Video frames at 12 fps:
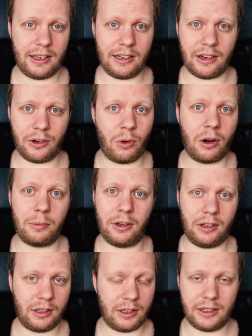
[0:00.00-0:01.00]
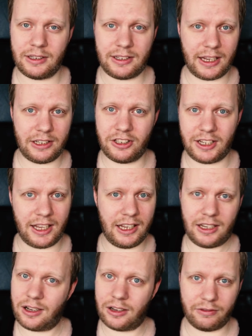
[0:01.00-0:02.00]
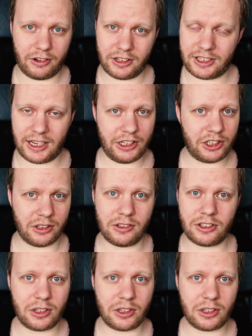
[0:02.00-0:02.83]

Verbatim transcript: in a normal day-to-day -day conversation.